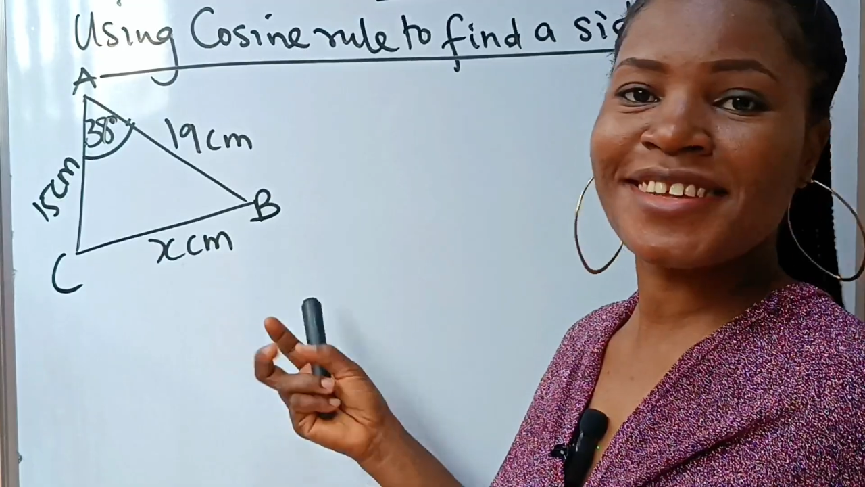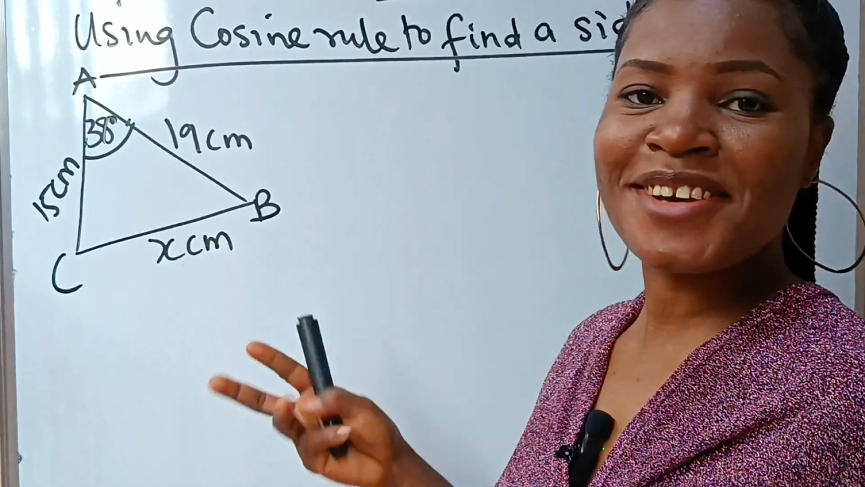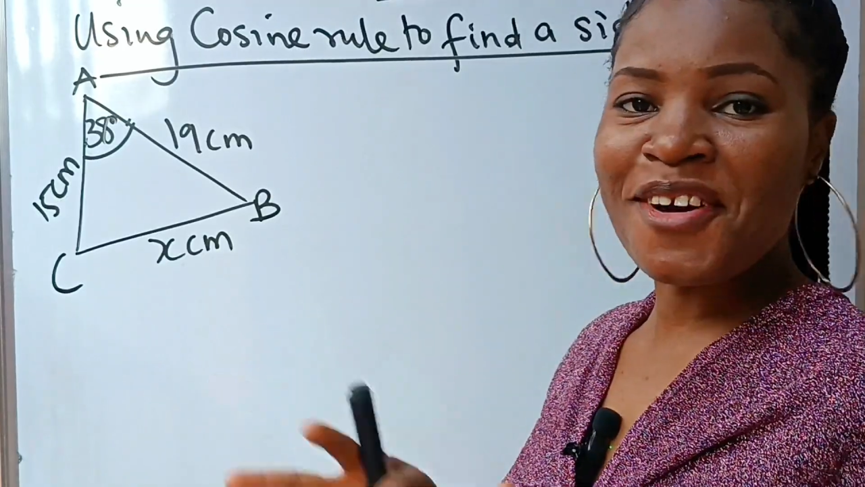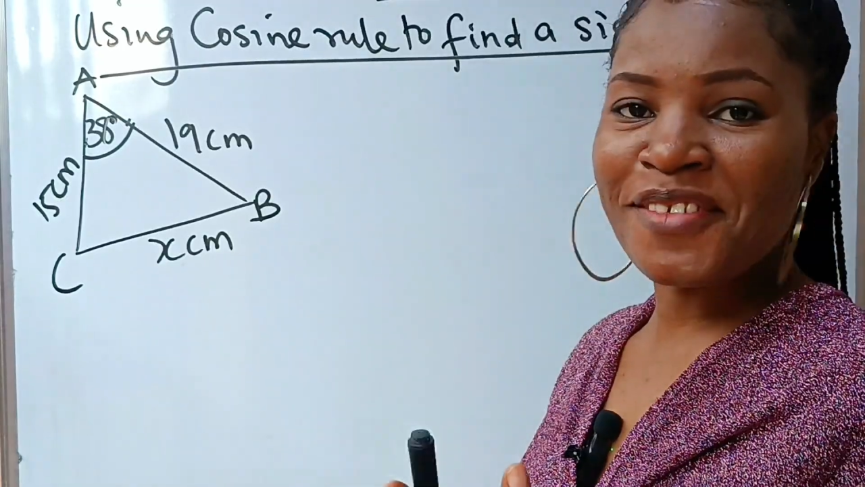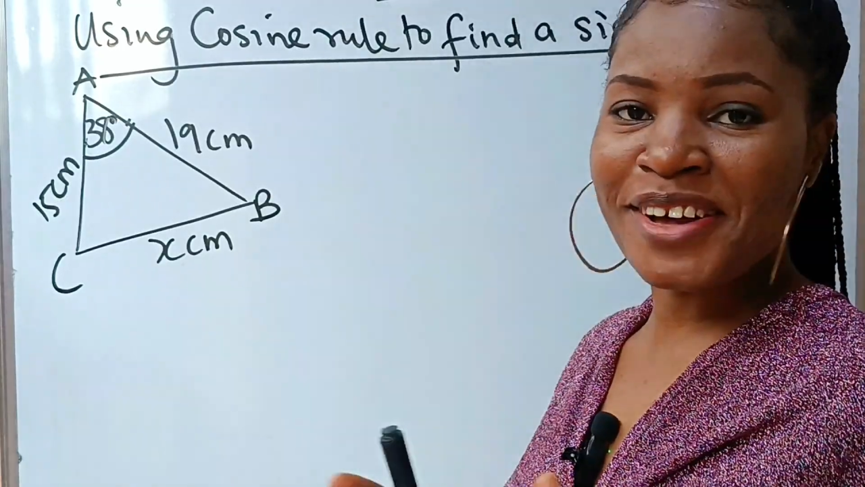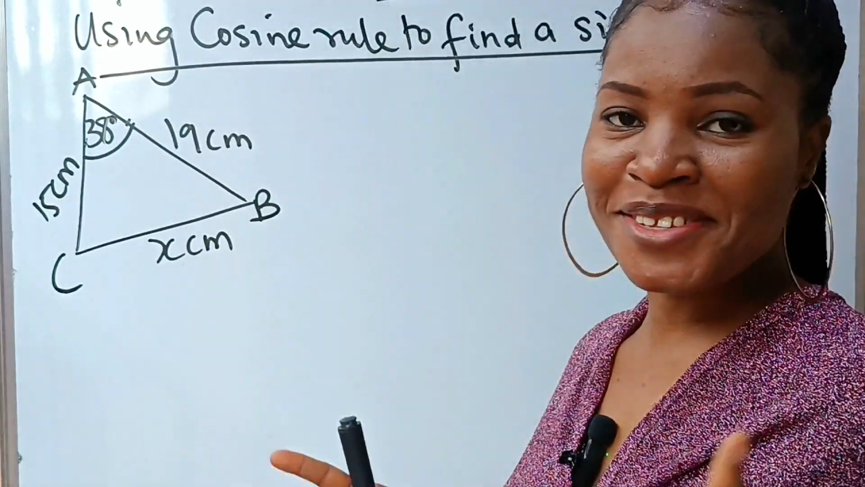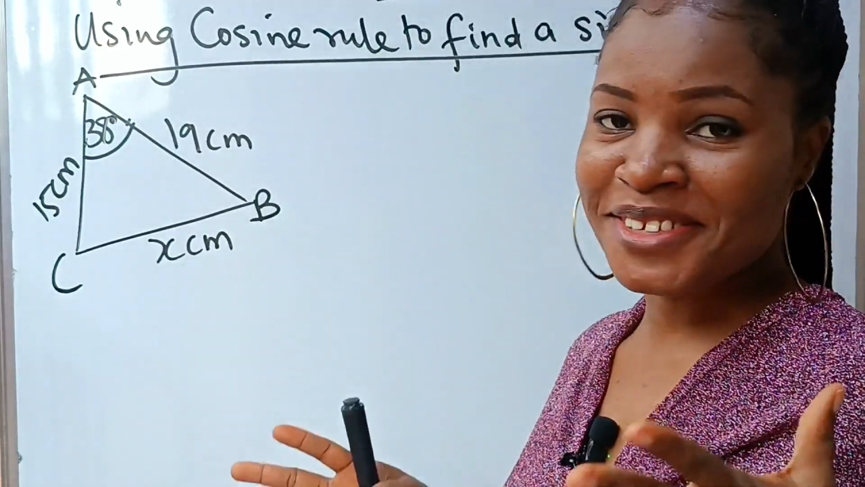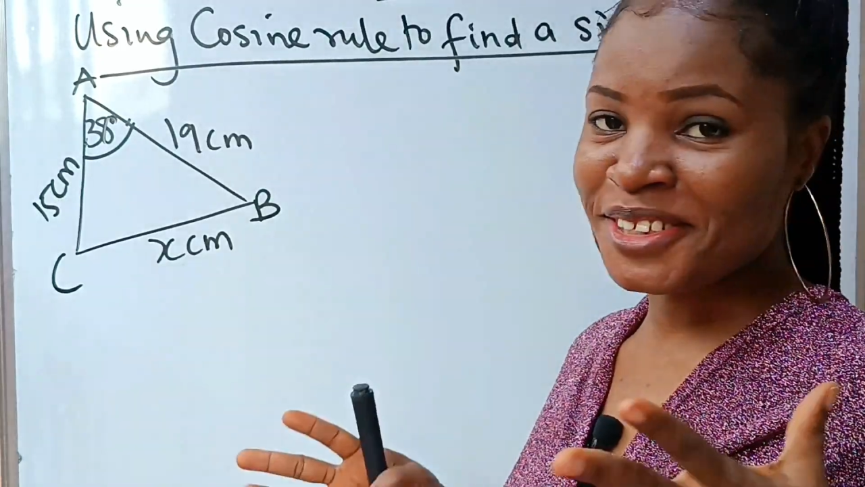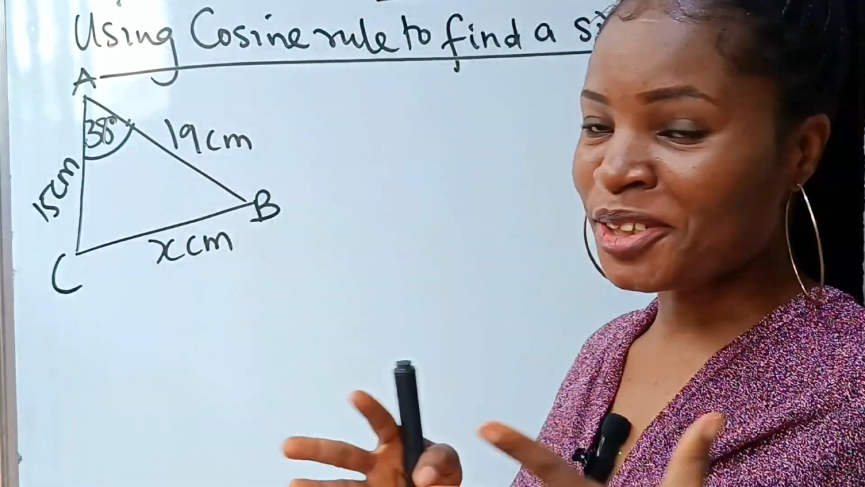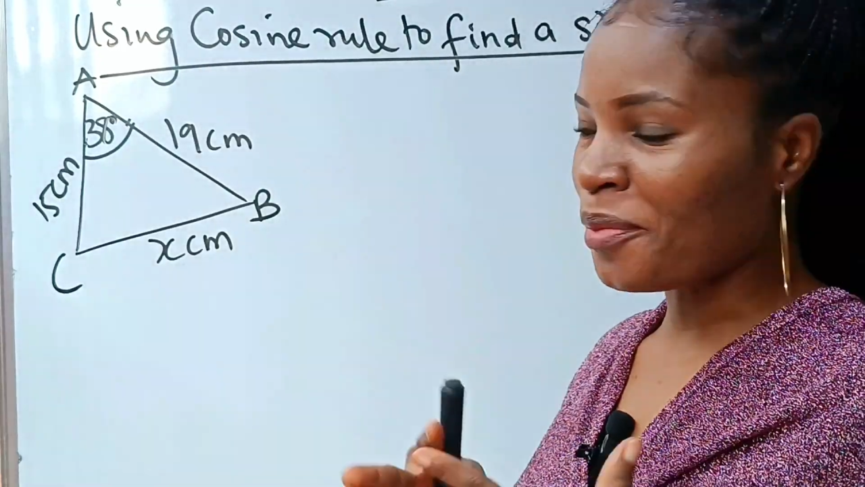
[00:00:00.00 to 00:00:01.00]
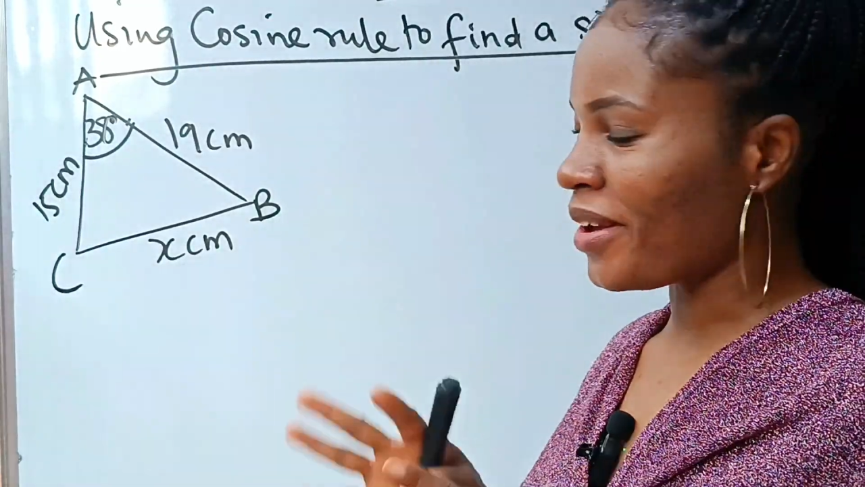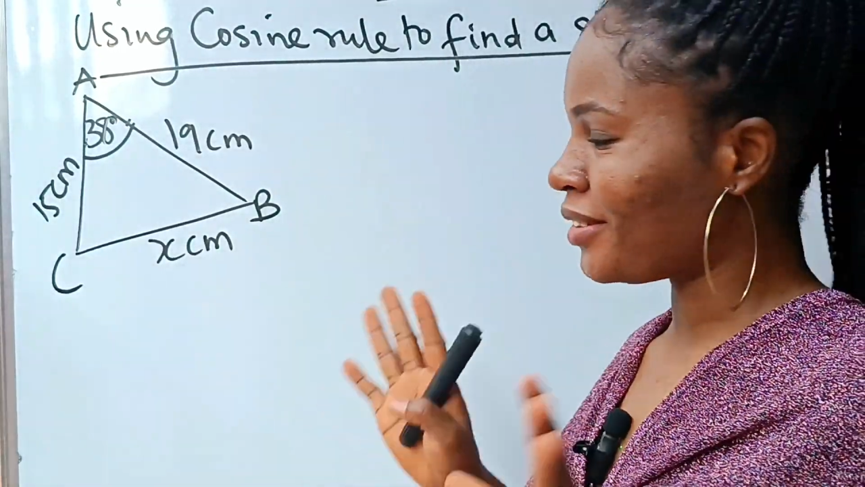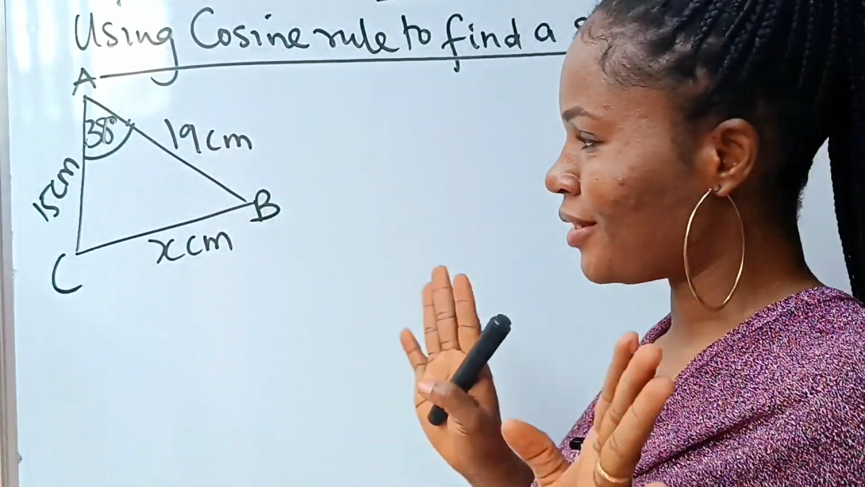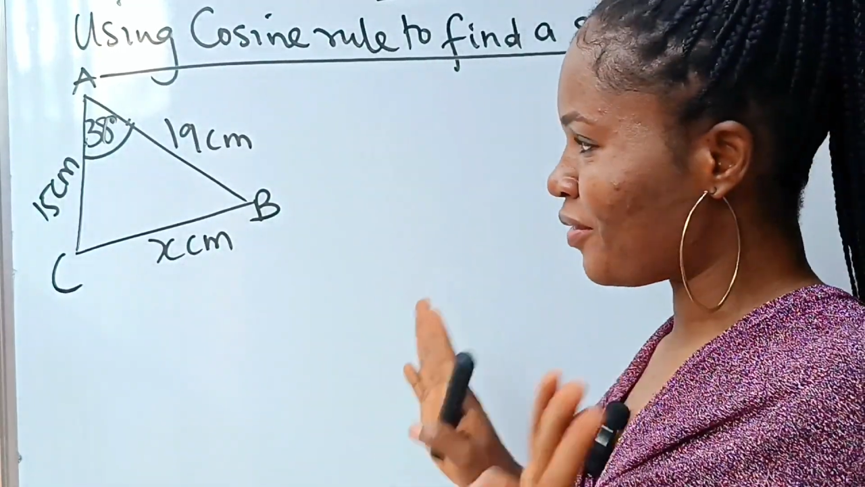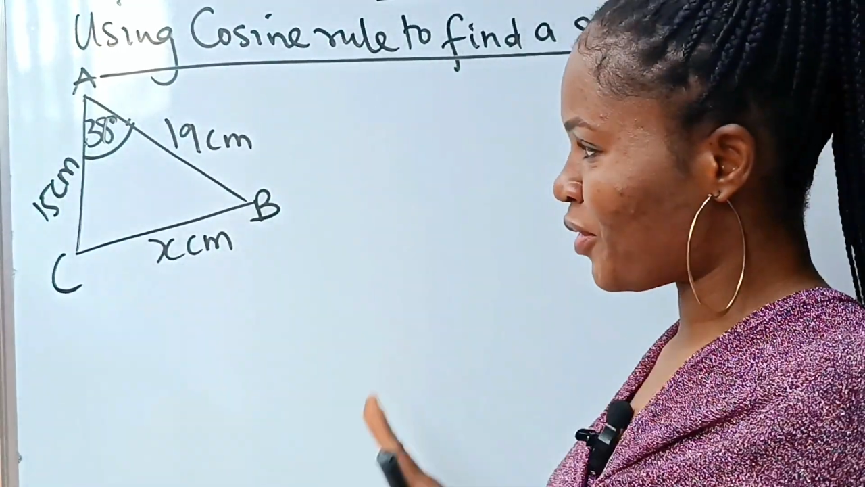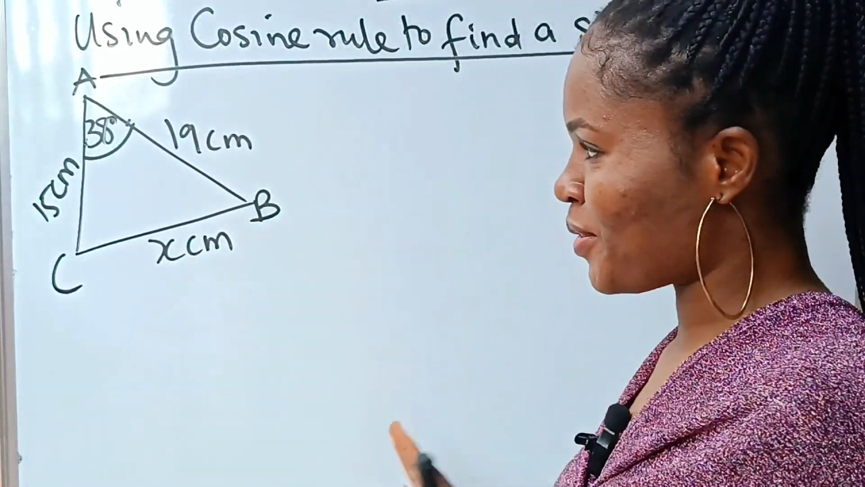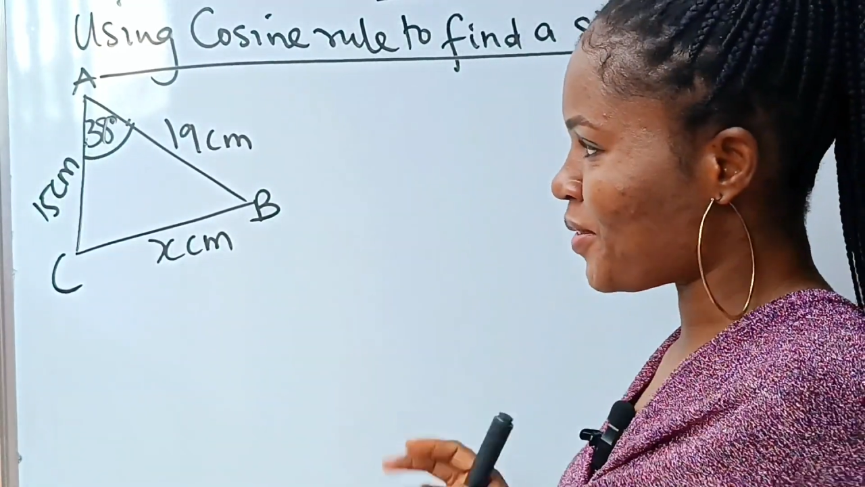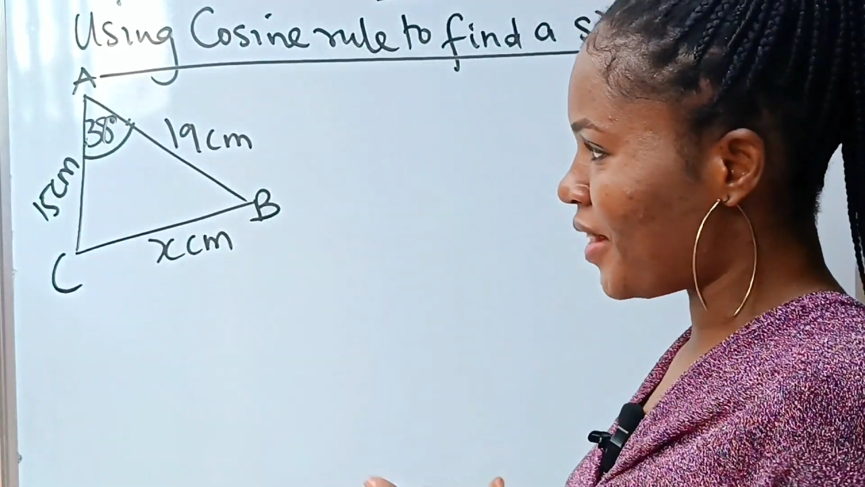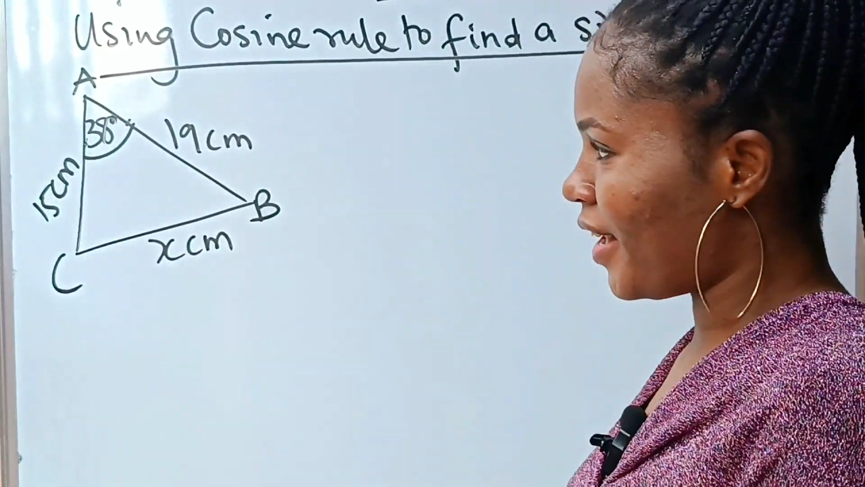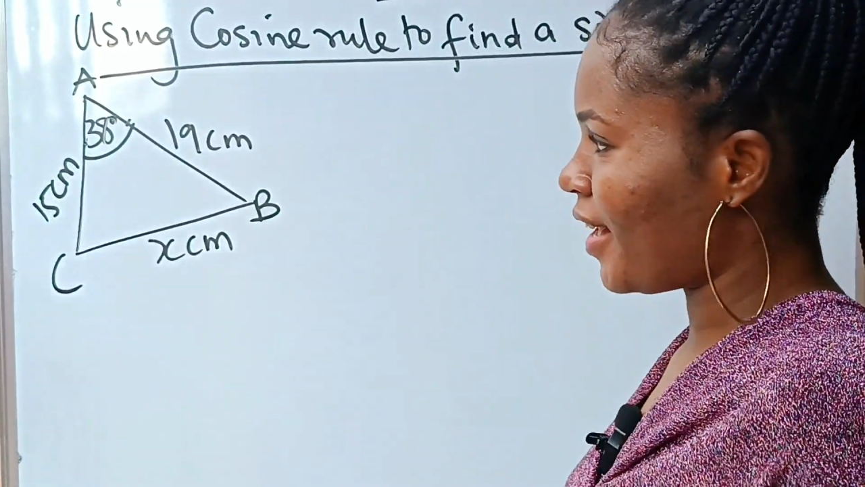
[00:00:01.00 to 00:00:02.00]
Let's go over trigonometry for
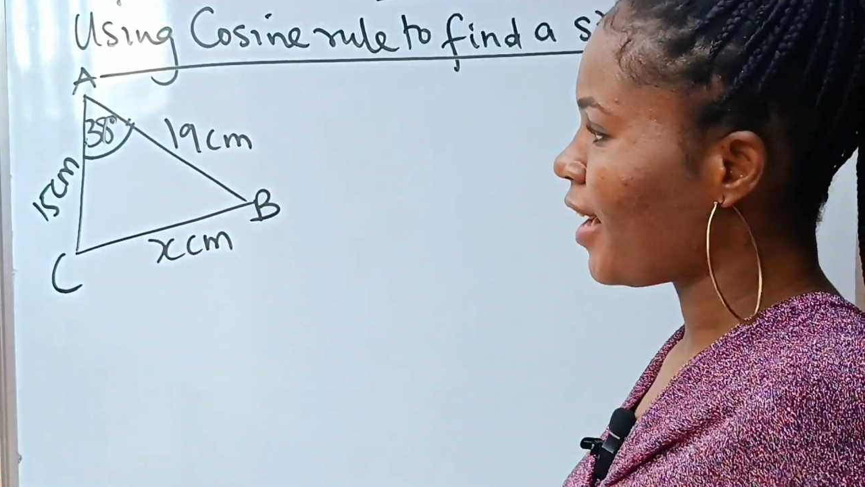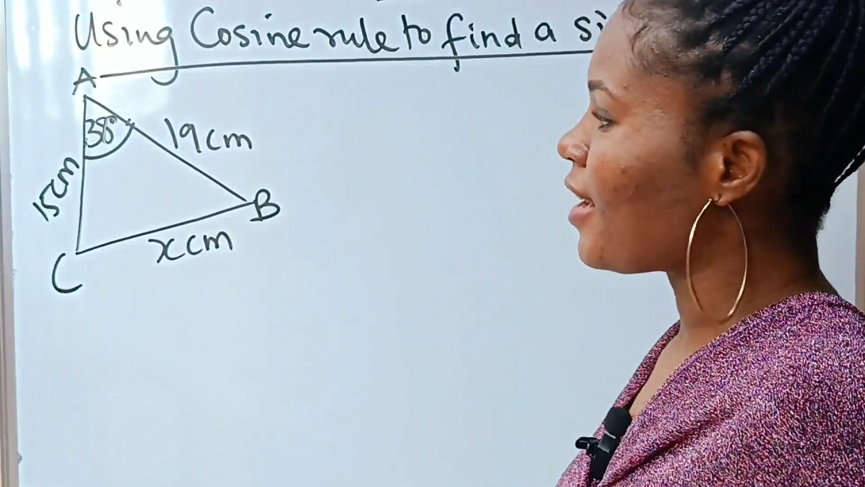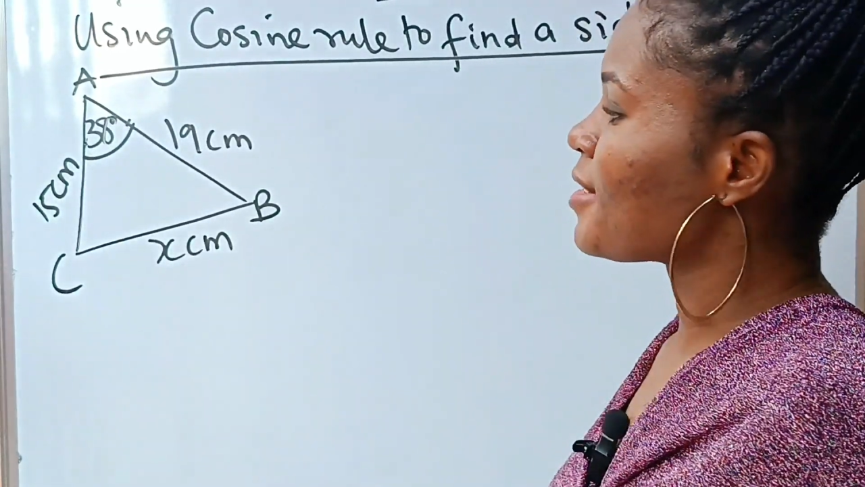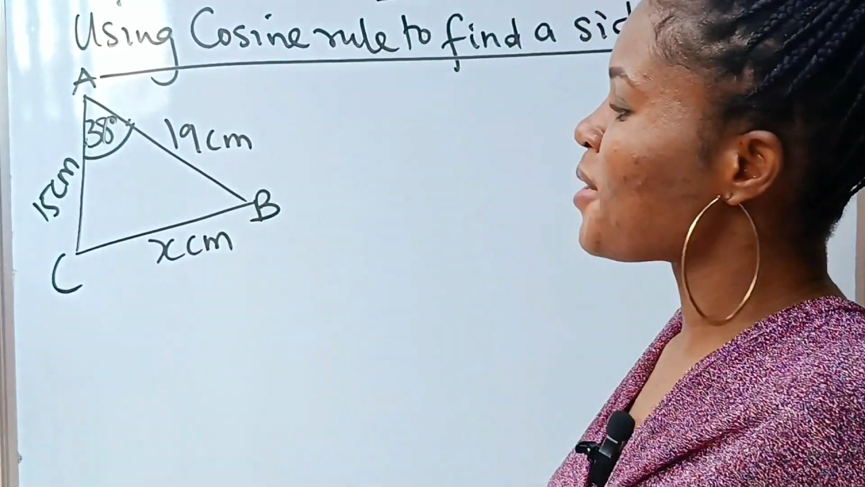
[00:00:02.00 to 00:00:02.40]
today.